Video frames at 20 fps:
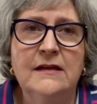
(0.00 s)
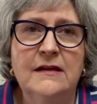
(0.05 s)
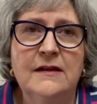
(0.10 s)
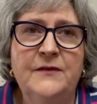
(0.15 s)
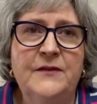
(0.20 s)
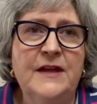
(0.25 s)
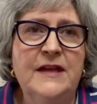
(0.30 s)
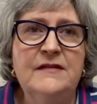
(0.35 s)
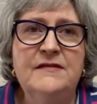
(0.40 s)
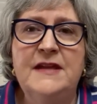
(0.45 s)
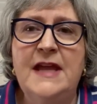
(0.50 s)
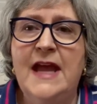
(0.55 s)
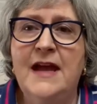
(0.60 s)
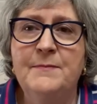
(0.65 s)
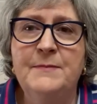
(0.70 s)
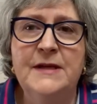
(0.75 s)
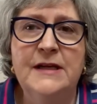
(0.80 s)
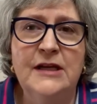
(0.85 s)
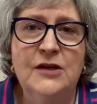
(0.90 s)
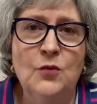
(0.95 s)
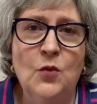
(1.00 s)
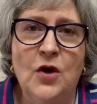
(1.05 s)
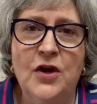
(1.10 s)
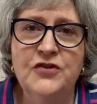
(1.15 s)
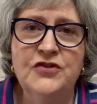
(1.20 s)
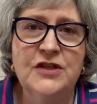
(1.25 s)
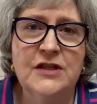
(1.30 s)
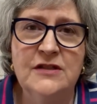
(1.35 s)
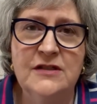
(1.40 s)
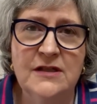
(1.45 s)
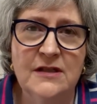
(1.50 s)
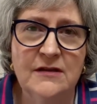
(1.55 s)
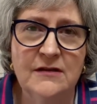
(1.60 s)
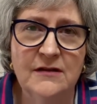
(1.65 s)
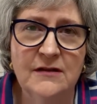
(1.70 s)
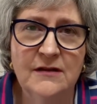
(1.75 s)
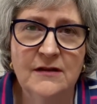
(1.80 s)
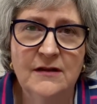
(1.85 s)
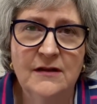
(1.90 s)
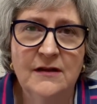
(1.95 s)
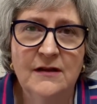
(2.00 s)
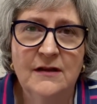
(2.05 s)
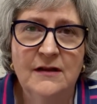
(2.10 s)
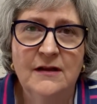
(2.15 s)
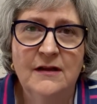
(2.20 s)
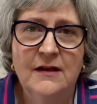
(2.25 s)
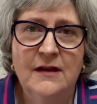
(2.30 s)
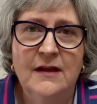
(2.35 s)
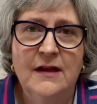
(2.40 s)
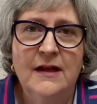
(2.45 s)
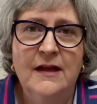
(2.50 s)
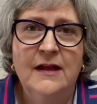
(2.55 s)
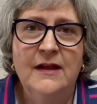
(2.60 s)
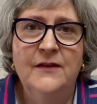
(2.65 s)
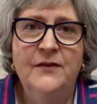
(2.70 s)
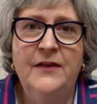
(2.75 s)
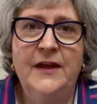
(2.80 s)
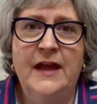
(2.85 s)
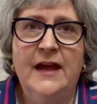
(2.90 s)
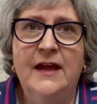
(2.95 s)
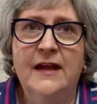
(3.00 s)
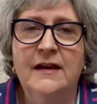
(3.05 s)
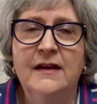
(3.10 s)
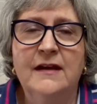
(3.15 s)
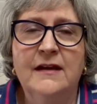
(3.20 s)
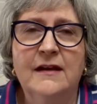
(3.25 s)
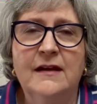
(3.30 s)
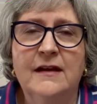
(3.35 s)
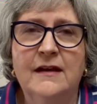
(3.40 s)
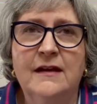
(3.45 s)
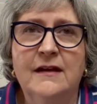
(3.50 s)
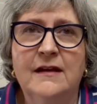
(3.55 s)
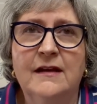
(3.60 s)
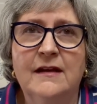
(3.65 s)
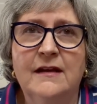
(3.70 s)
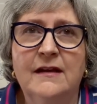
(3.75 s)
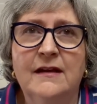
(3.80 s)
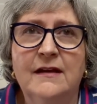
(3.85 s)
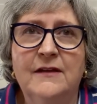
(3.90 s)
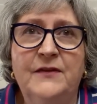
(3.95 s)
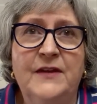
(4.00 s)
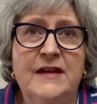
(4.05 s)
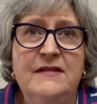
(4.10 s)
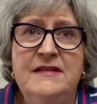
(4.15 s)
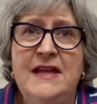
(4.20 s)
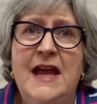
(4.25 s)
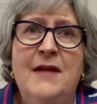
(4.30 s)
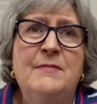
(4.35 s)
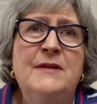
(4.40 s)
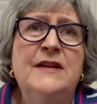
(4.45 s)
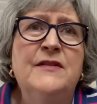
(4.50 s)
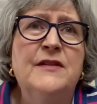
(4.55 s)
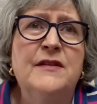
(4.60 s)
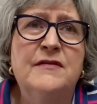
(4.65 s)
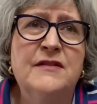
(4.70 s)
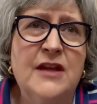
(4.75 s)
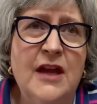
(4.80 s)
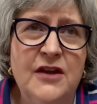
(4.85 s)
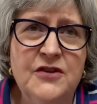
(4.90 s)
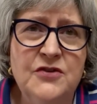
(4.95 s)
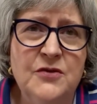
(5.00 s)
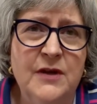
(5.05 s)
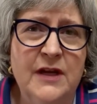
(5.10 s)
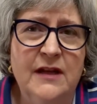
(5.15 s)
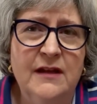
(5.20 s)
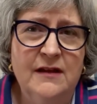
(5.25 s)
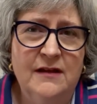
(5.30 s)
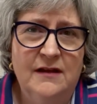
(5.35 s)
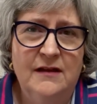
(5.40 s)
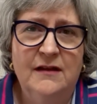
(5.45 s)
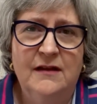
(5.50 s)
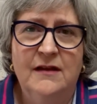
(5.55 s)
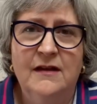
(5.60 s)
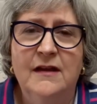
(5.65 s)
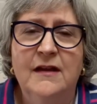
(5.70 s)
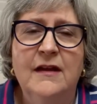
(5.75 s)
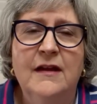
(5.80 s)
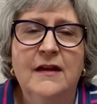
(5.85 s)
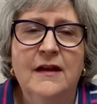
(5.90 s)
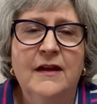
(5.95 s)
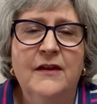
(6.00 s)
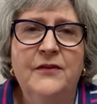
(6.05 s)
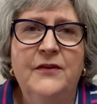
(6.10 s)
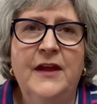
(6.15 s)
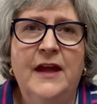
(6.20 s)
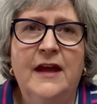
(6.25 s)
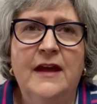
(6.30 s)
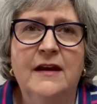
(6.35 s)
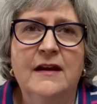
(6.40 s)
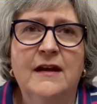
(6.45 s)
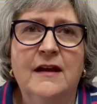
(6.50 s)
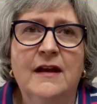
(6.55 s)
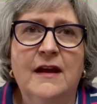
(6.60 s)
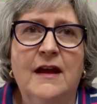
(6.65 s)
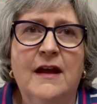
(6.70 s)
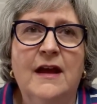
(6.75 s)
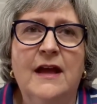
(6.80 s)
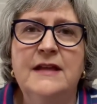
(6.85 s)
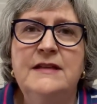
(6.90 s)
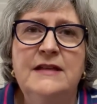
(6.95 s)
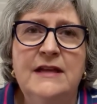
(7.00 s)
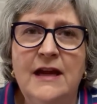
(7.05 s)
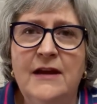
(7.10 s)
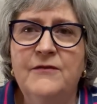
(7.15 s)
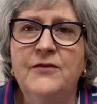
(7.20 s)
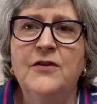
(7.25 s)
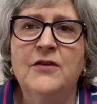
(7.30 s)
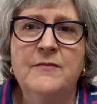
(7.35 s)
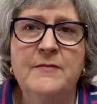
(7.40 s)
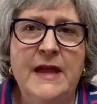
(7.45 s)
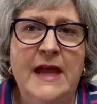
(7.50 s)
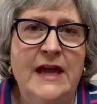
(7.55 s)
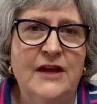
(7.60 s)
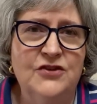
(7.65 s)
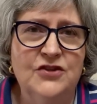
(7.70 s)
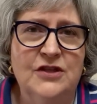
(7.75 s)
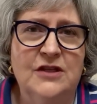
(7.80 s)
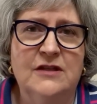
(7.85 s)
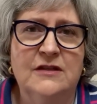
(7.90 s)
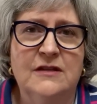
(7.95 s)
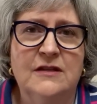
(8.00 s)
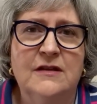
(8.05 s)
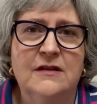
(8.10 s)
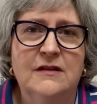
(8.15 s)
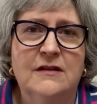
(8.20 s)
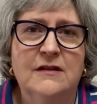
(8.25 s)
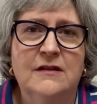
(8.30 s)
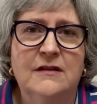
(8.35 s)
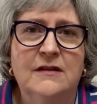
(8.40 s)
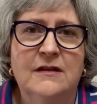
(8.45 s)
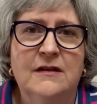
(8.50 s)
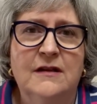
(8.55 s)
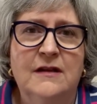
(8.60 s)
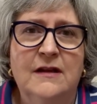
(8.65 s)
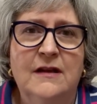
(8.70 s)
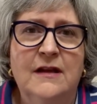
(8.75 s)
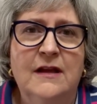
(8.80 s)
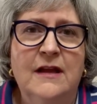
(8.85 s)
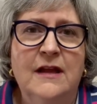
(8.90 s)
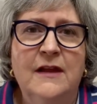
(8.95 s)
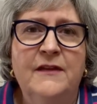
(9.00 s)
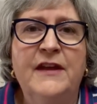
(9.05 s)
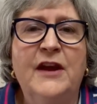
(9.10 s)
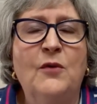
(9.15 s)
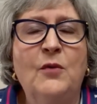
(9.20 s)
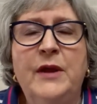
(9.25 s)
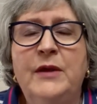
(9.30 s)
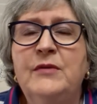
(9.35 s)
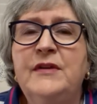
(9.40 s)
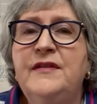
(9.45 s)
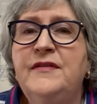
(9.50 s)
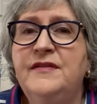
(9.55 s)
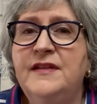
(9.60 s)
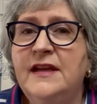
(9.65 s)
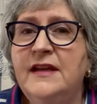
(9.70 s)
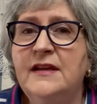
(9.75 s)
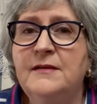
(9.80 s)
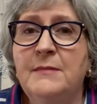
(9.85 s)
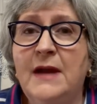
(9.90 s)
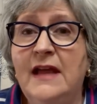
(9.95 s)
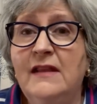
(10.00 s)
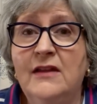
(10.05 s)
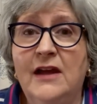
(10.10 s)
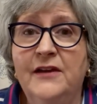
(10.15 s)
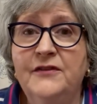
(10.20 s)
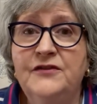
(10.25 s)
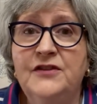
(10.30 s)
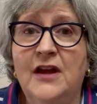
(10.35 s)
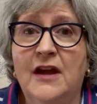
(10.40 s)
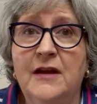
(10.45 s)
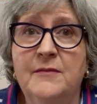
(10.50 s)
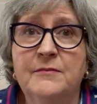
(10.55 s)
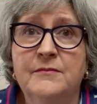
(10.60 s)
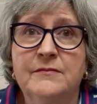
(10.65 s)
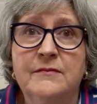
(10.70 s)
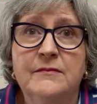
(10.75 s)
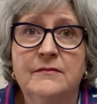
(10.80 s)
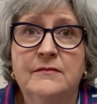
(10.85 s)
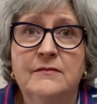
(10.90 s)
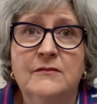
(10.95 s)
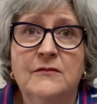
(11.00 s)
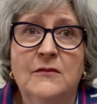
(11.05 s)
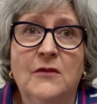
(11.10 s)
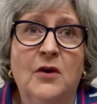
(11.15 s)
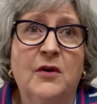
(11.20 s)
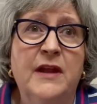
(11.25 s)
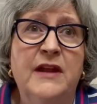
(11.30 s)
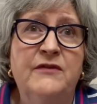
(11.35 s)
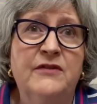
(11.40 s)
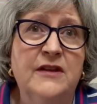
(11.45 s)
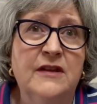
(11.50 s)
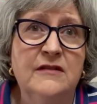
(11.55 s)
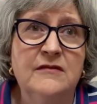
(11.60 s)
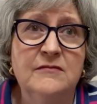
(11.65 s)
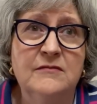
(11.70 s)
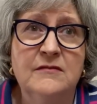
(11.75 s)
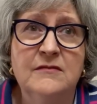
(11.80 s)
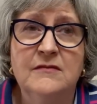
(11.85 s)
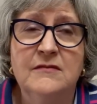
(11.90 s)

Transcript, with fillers: things happen in Washington that things happen in this country that I never imagined that we would see in my lifetime or even